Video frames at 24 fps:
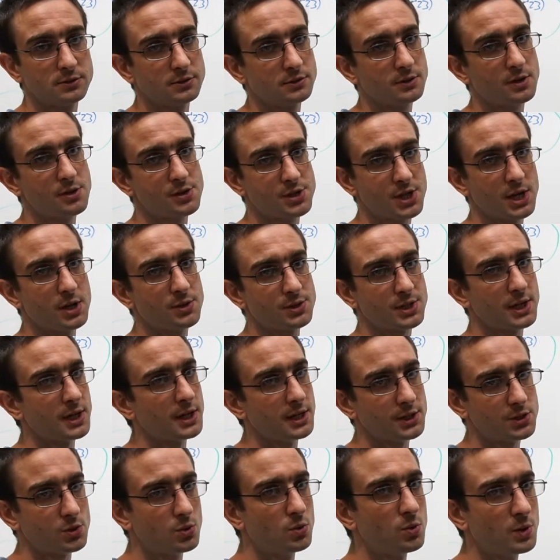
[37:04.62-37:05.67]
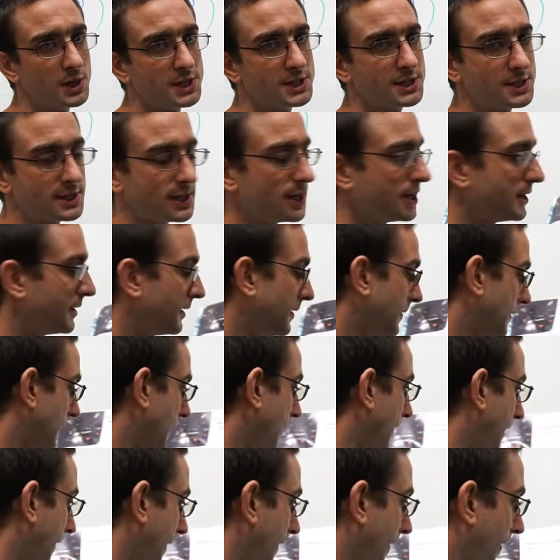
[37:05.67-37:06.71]
C or C, it's always C.
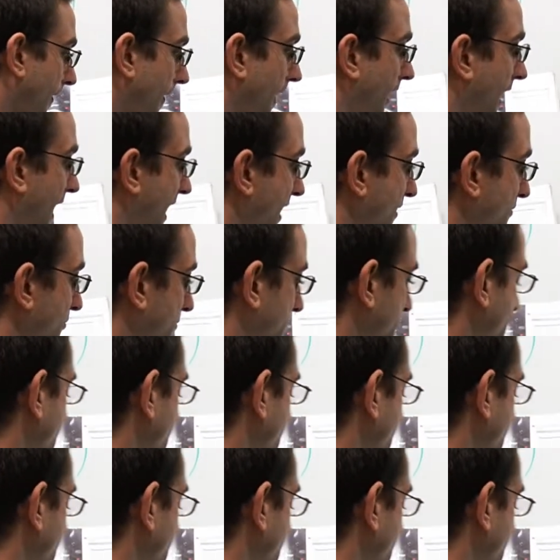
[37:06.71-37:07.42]
Have.